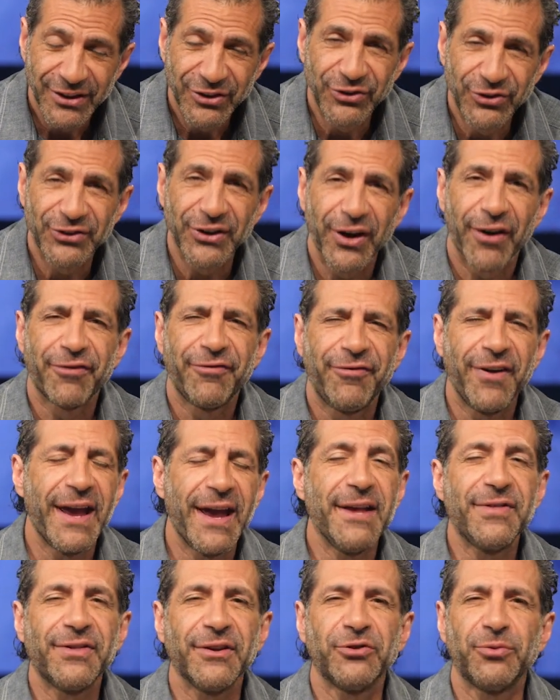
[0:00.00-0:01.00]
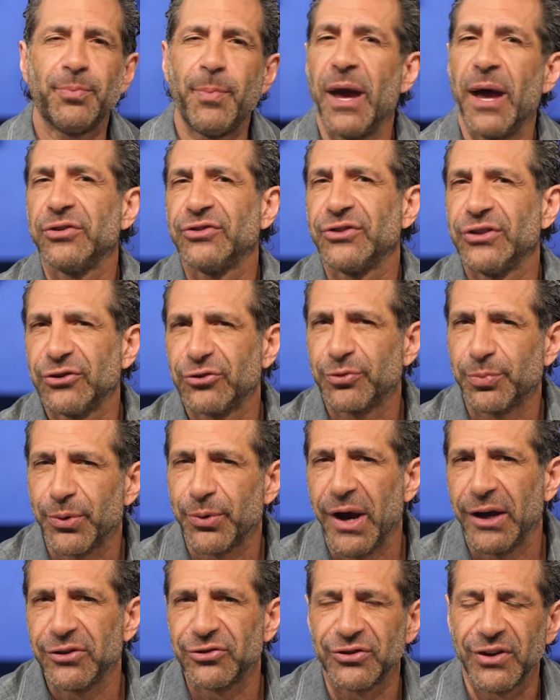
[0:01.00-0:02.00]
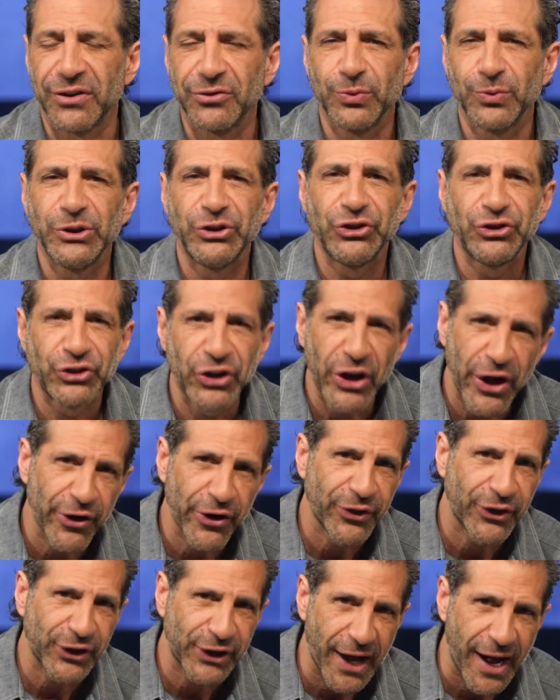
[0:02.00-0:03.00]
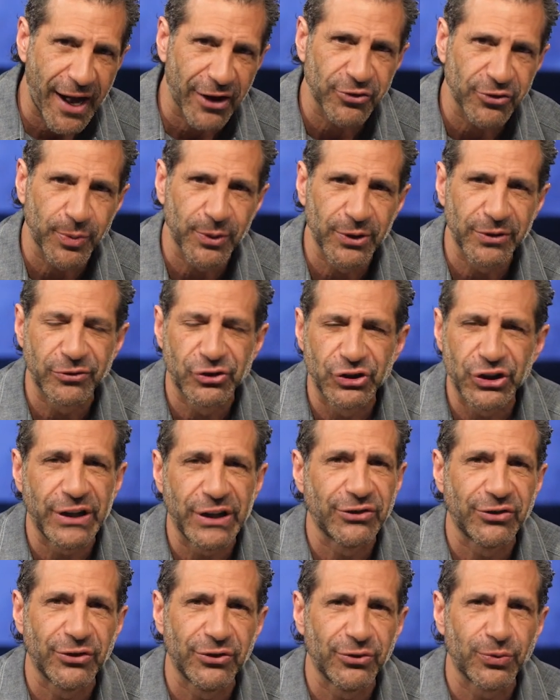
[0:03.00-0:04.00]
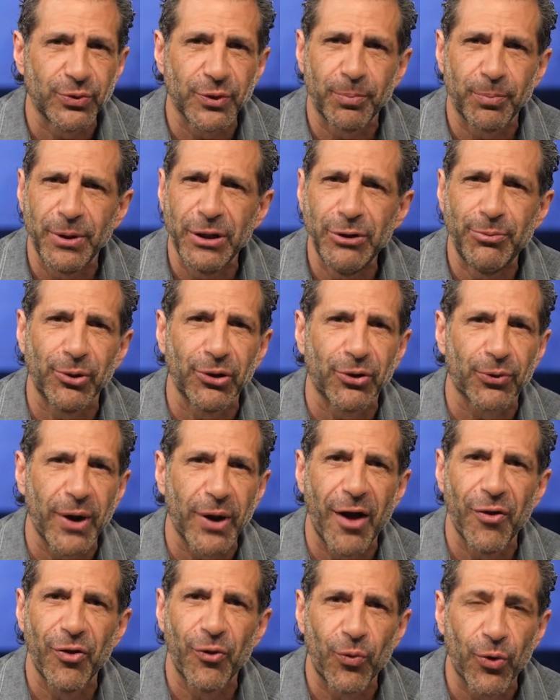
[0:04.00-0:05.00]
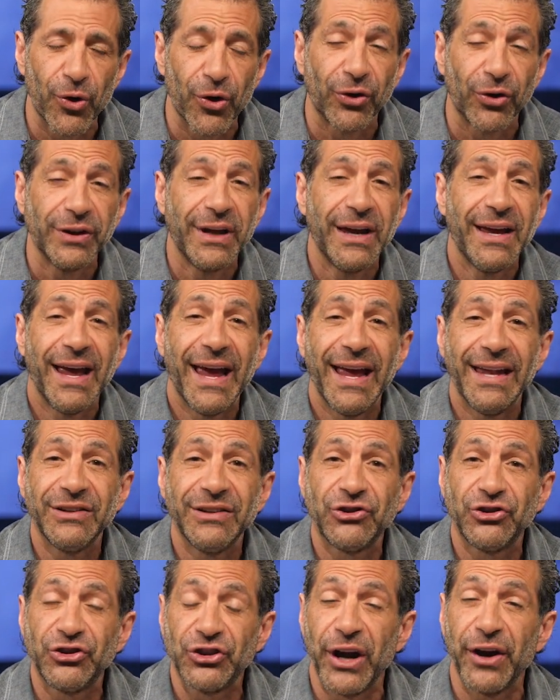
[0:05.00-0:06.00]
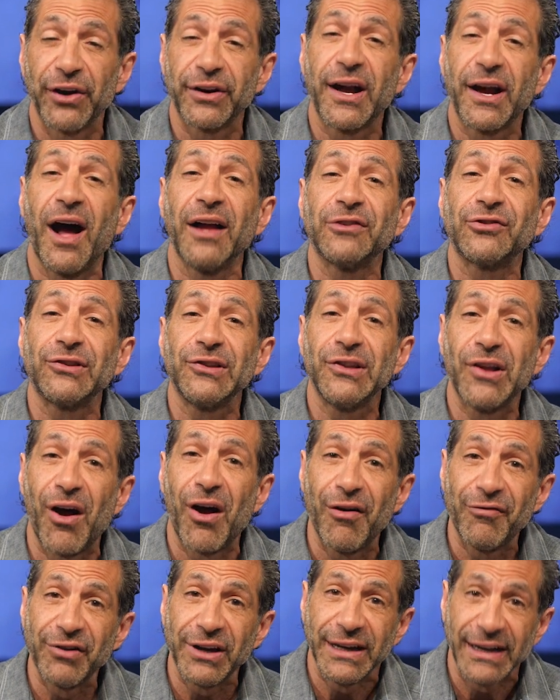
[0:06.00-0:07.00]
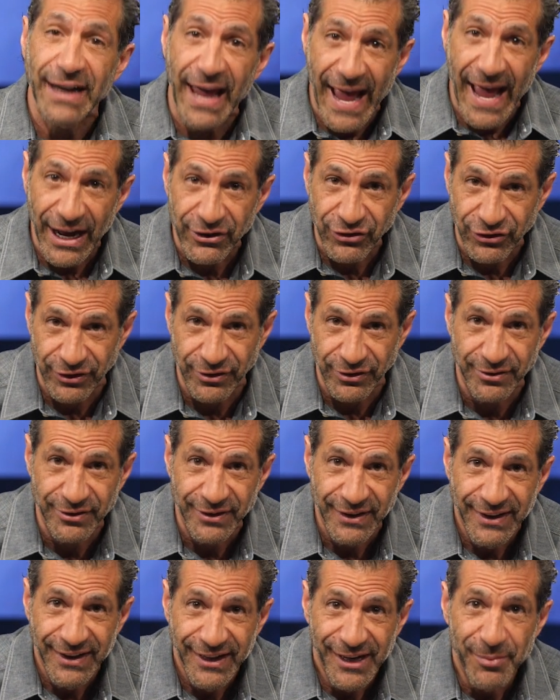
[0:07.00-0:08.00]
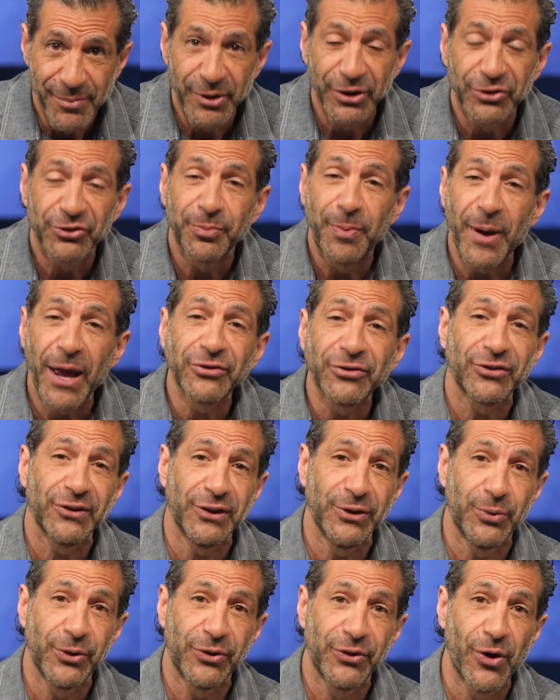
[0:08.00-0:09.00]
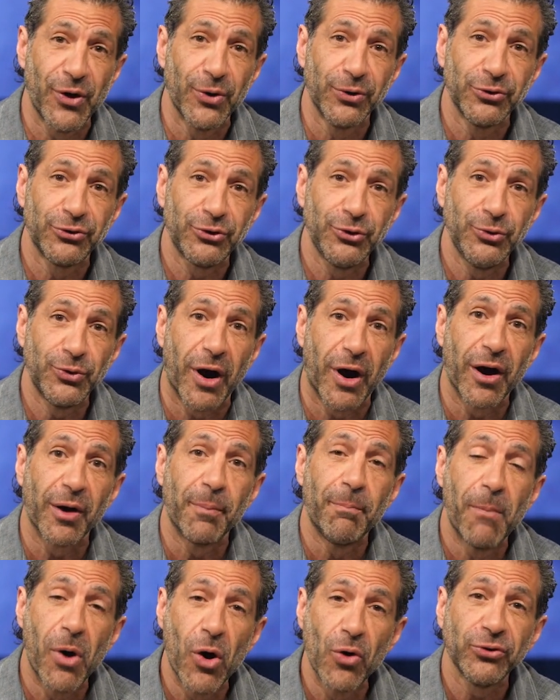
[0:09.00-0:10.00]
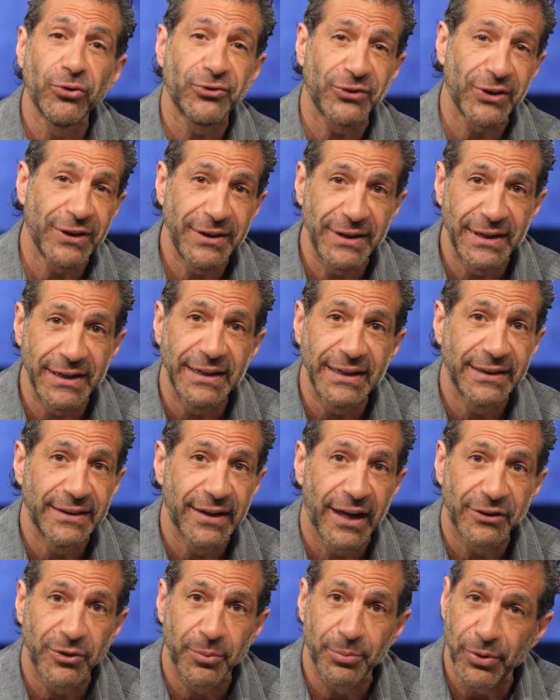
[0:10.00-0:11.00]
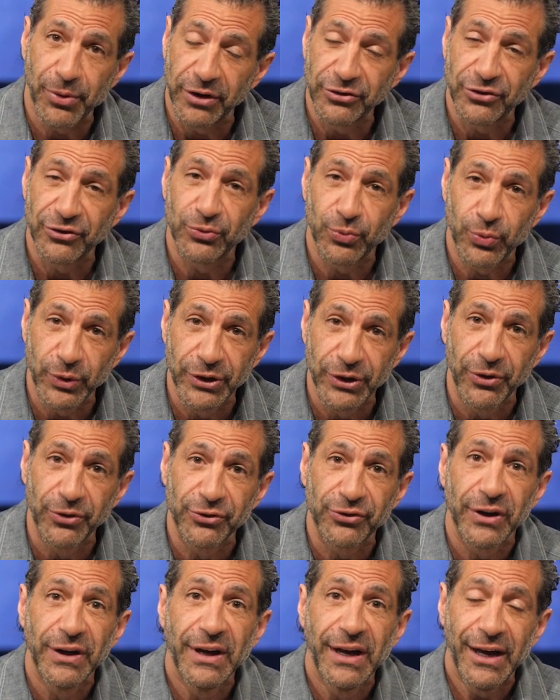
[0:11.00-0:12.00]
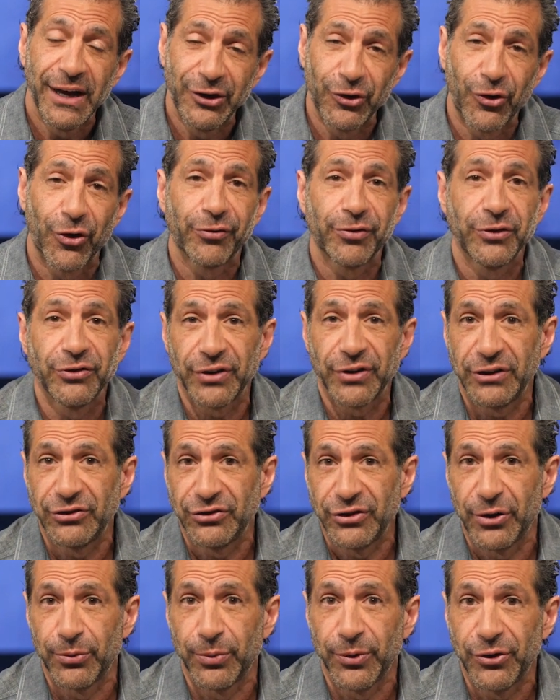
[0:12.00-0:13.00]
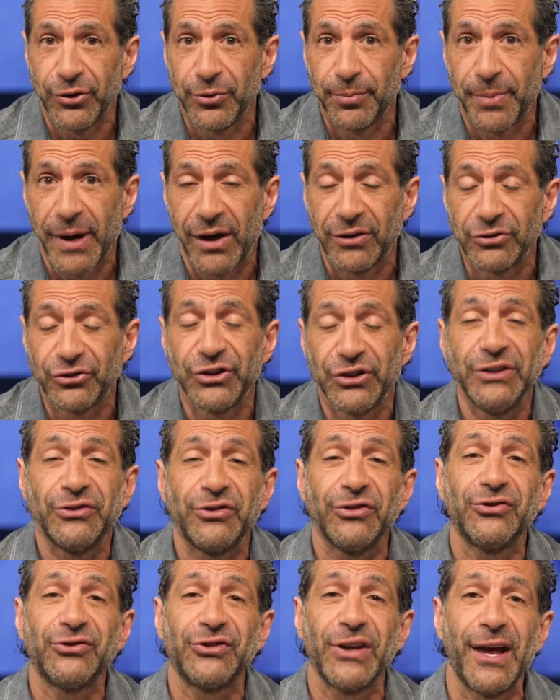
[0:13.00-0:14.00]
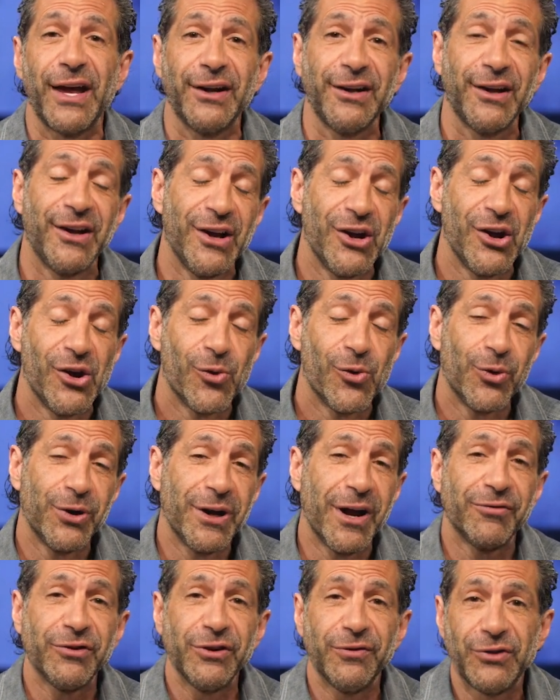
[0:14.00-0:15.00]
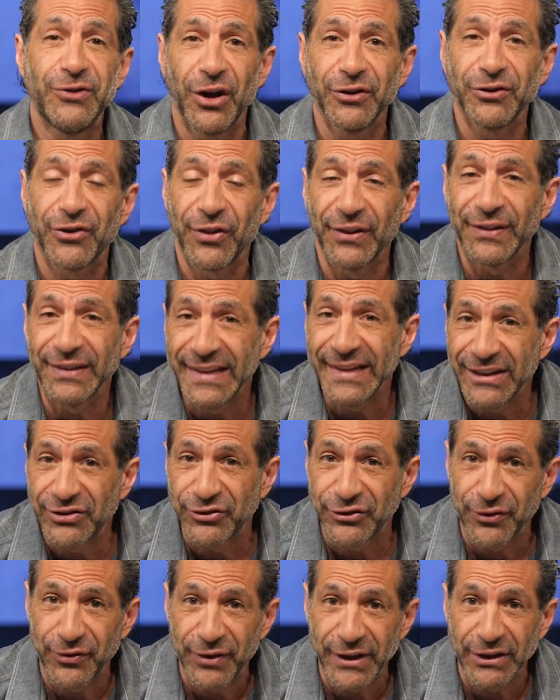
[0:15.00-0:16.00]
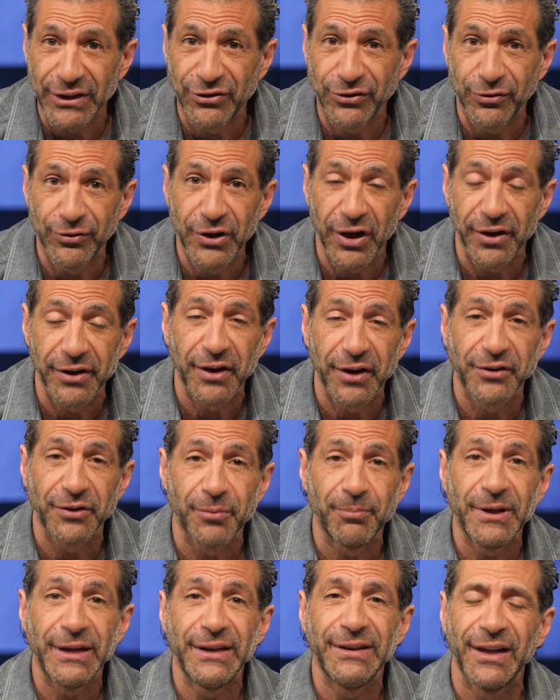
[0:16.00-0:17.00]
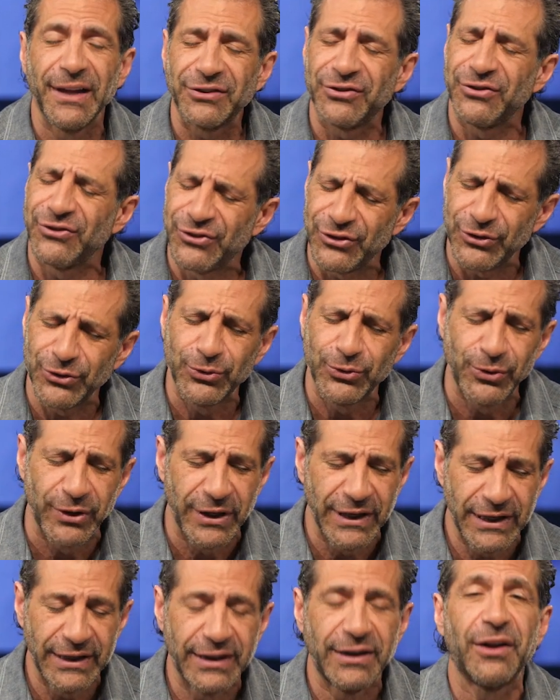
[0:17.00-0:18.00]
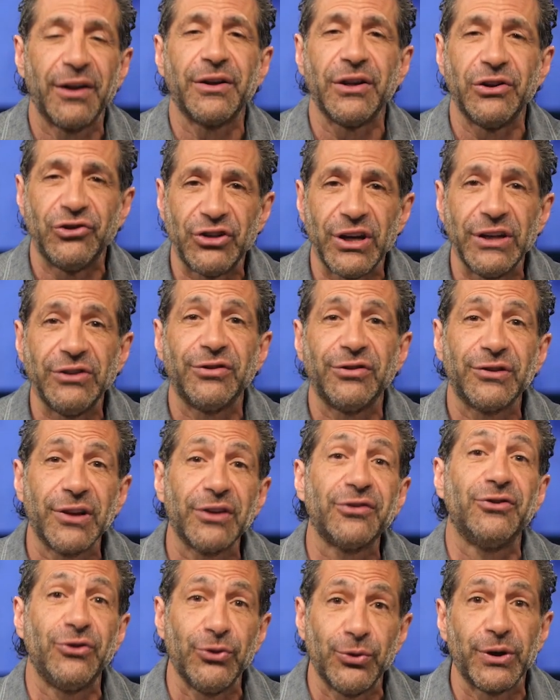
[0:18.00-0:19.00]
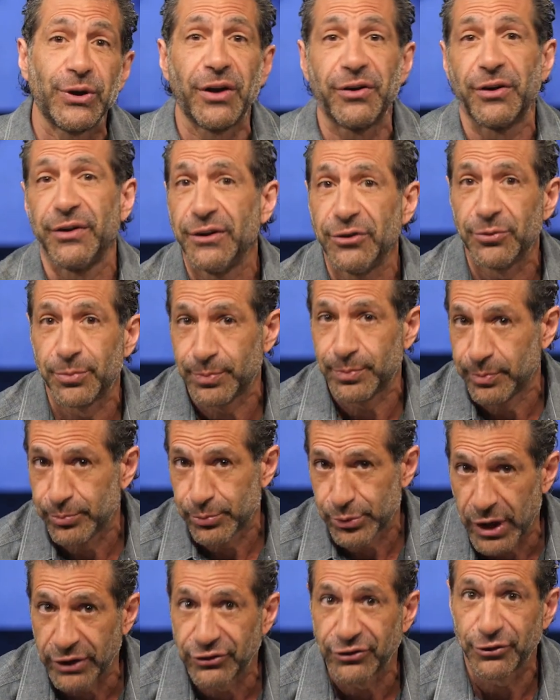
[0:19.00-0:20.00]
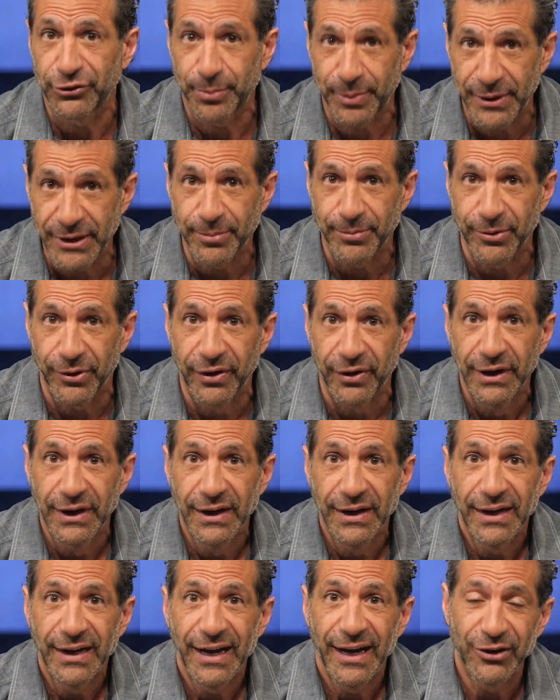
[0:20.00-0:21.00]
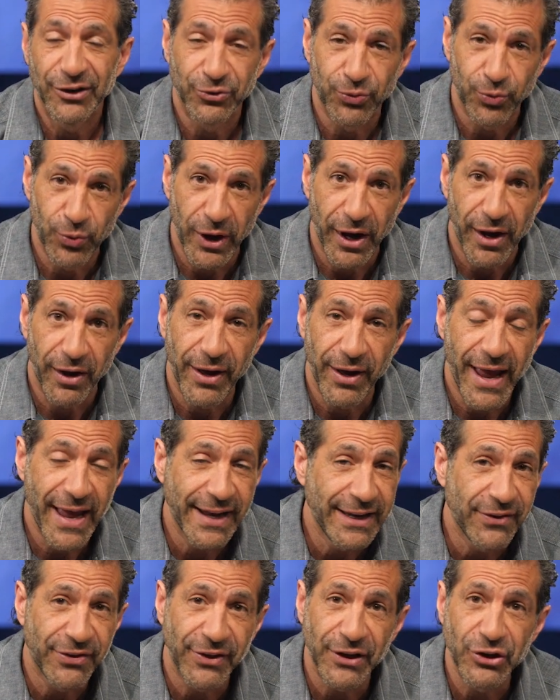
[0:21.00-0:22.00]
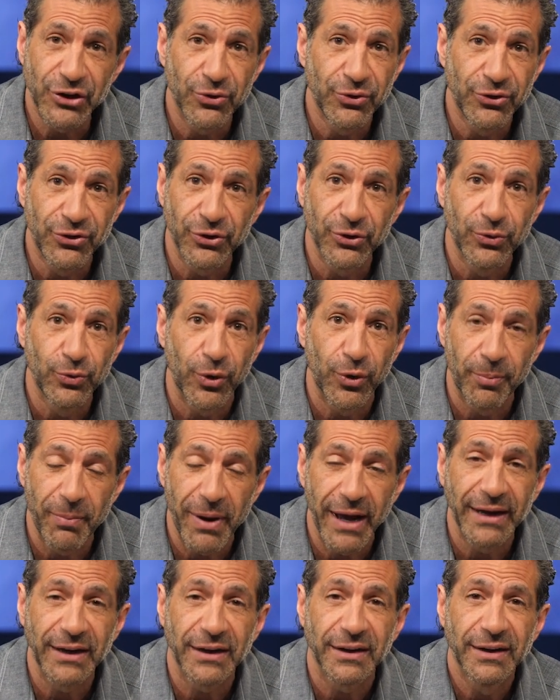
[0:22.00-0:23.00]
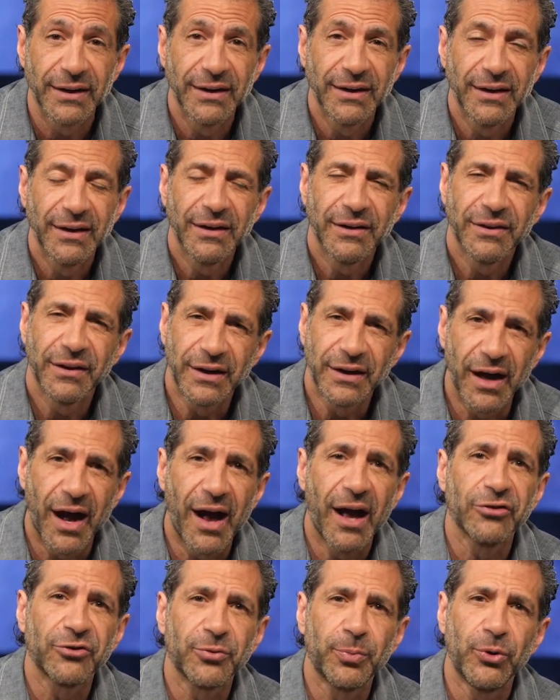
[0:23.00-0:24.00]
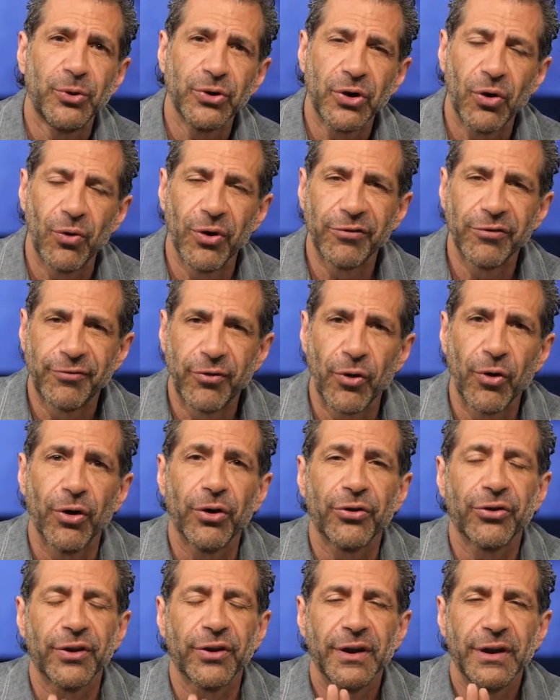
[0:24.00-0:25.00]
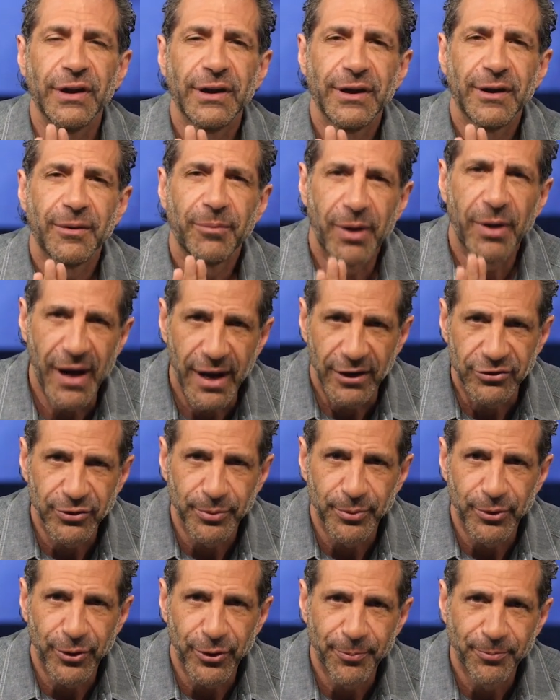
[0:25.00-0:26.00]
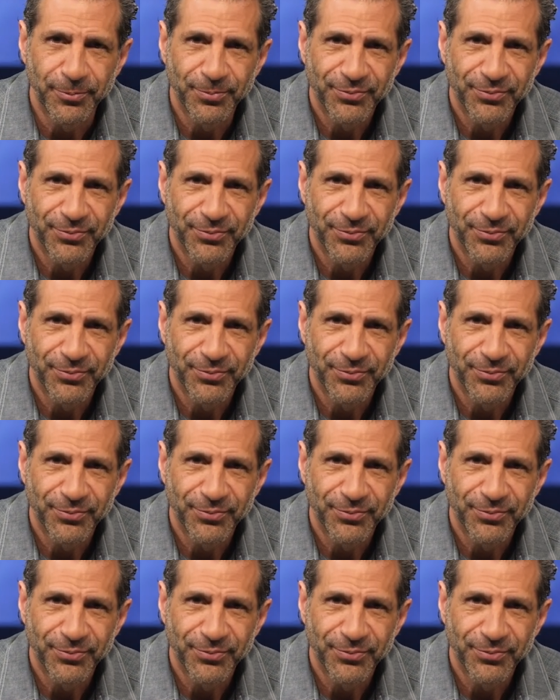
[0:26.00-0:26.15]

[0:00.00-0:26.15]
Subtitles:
You see, our faith is best expressed as we share the gospel of Jesus with people around the world and share God's love in action, but especially with those who are most in need, like the precious widows and orphans I shared with you about. Jesus said, whatever you've done to the least of these, you've done it unto me. Let's do it unto Jesus. Let's do it unto these precious people as well. Anything you do will make the gospel going forth possible.